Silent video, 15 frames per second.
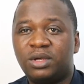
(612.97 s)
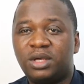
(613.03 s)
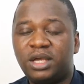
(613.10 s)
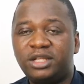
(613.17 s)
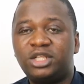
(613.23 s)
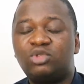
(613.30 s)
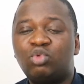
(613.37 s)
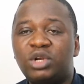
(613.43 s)

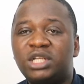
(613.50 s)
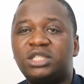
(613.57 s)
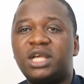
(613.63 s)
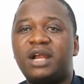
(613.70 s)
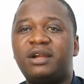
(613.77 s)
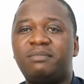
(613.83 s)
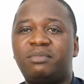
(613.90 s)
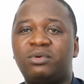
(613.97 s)
It is really
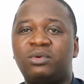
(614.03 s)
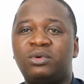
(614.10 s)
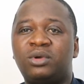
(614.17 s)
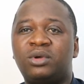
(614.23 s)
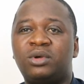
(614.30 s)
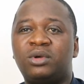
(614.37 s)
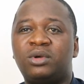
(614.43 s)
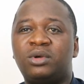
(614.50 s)
terrible.
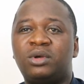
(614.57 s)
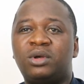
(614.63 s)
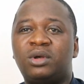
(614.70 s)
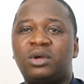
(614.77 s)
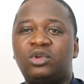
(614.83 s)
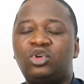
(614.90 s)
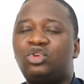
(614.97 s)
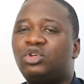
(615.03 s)

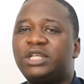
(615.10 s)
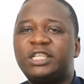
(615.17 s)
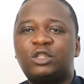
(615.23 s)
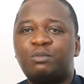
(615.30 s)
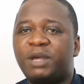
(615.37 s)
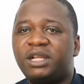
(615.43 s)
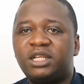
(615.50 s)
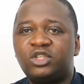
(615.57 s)
You don't
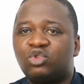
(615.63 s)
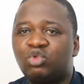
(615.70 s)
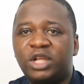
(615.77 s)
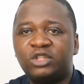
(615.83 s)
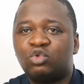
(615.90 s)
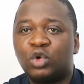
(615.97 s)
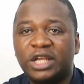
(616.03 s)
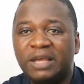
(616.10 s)
expect this
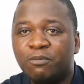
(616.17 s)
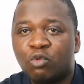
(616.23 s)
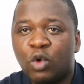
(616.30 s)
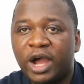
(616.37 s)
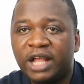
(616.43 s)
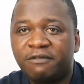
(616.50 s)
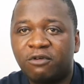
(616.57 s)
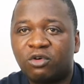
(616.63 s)
student to keep
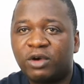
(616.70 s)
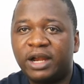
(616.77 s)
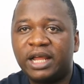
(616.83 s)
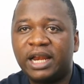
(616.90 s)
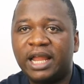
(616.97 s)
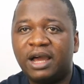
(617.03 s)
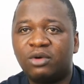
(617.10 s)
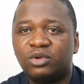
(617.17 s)
quiet for crying
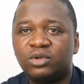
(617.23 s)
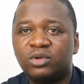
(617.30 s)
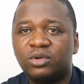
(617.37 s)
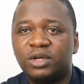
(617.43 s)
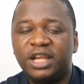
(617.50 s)
out loud.